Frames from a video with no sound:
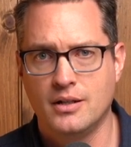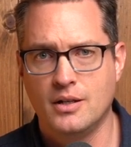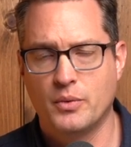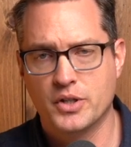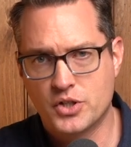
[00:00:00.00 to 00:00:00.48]

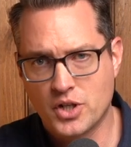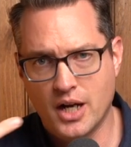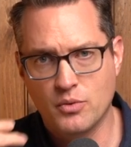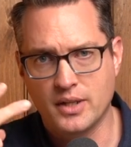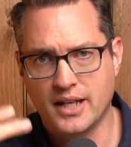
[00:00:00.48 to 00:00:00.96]
when you're
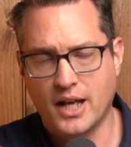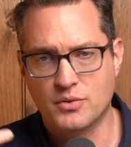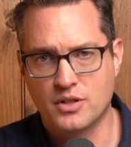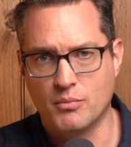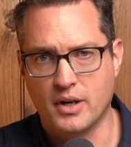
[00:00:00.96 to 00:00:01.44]
trying to engage
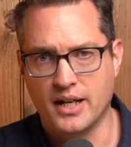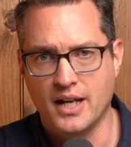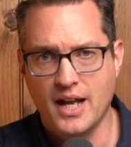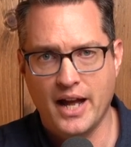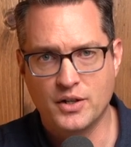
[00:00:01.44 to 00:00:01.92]
with somebody,
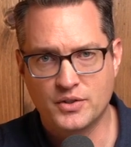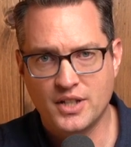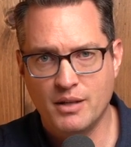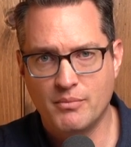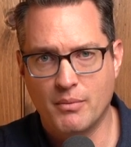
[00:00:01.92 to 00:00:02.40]
and your
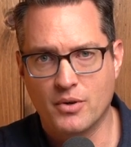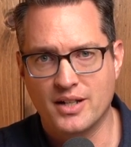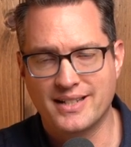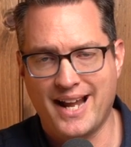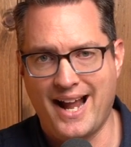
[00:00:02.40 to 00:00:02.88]
team member
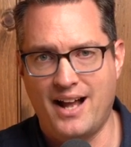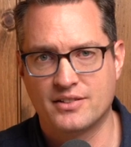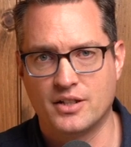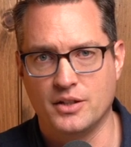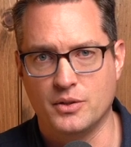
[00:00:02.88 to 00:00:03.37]
is
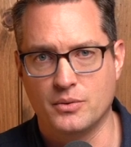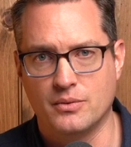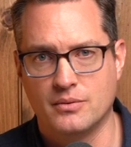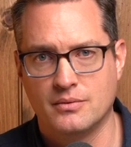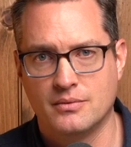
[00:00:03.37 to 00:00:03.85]
asking you
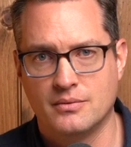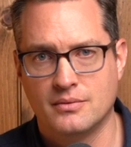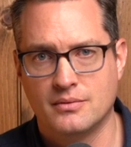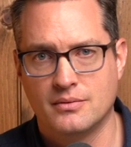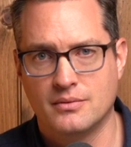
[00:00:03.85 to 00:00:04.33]

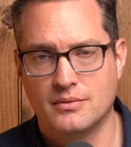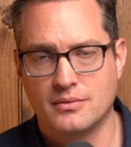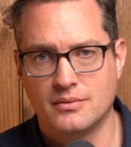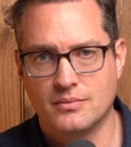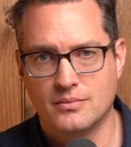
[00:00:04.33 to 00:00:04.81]

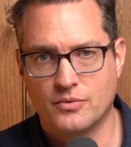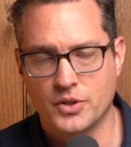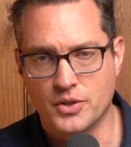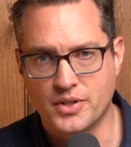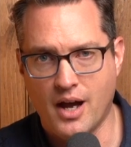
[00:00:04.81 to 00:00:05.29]
for
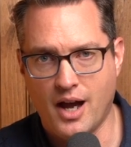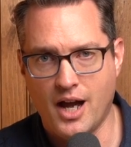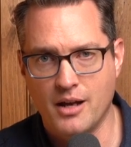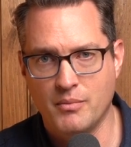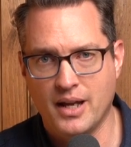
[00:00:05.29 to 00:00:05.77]
your
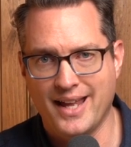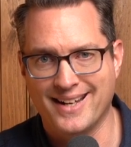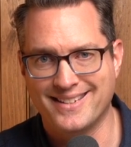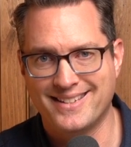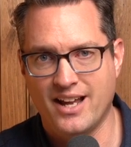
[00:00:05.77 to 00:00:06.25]
time and
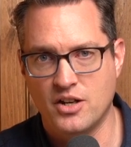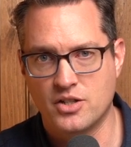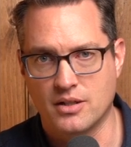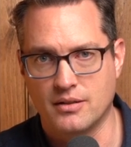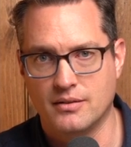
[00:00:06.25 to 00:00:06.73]

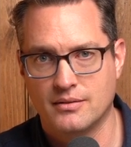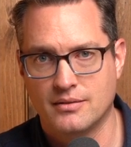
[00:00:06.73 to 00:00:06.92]
attention.